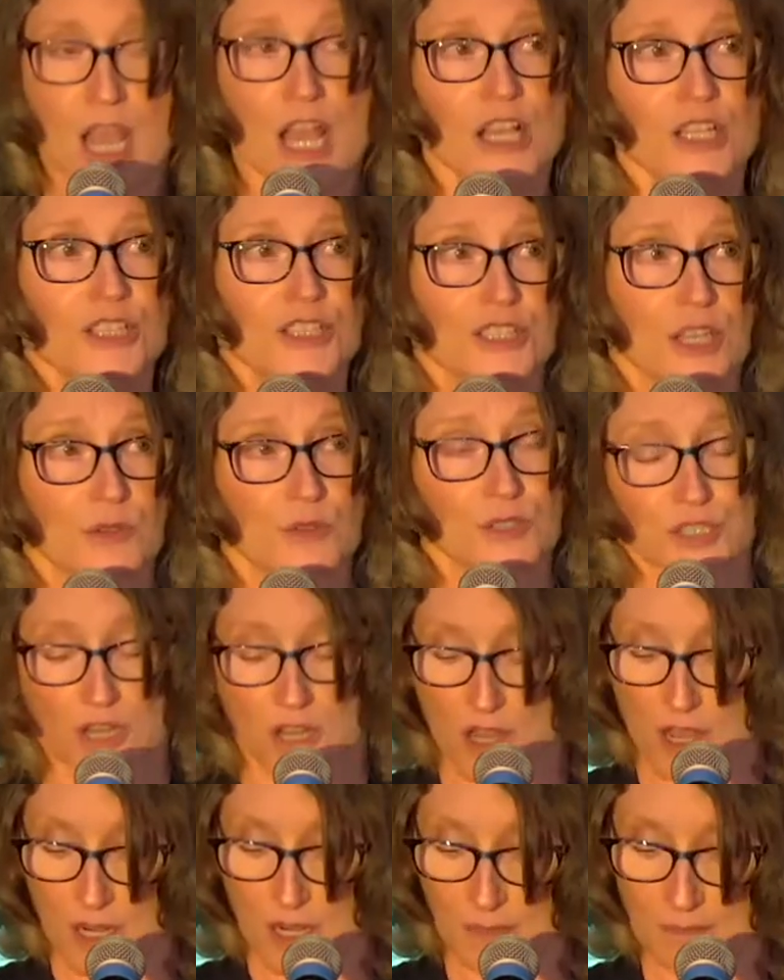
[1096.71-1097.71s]
So
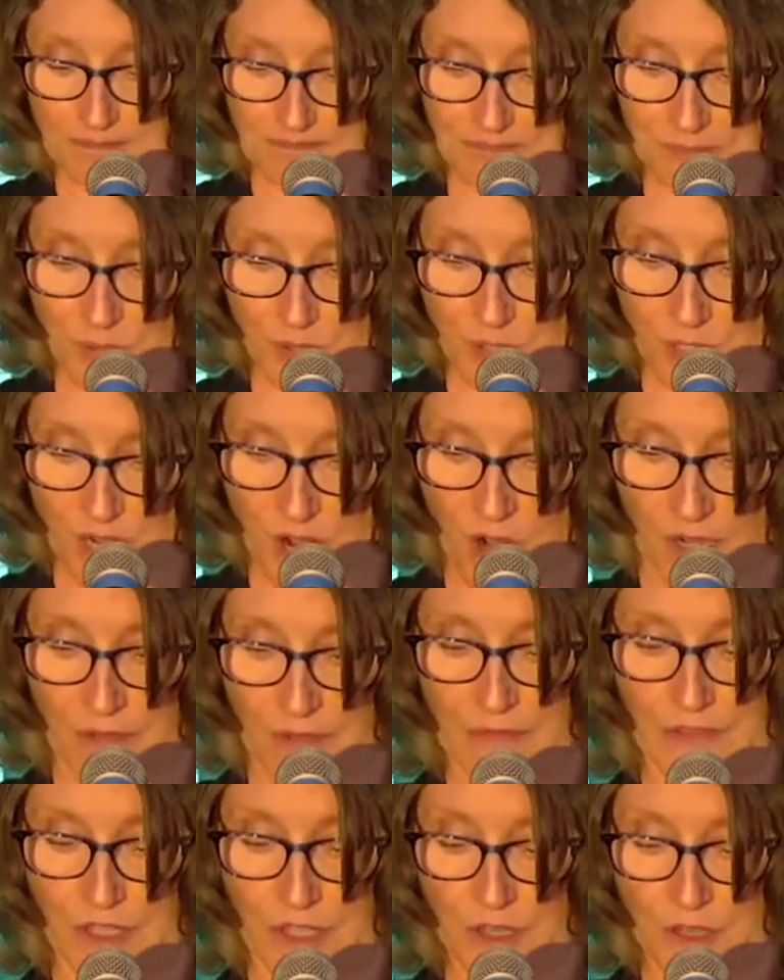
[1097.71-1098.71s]
Sean put on a
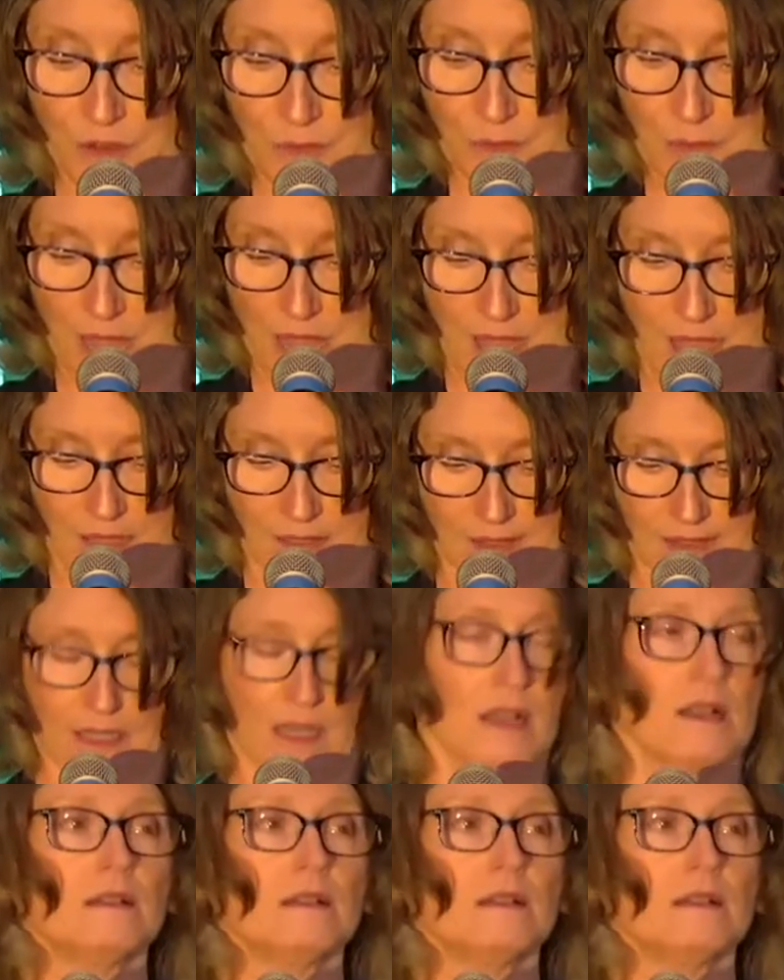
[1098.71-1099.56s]
few miles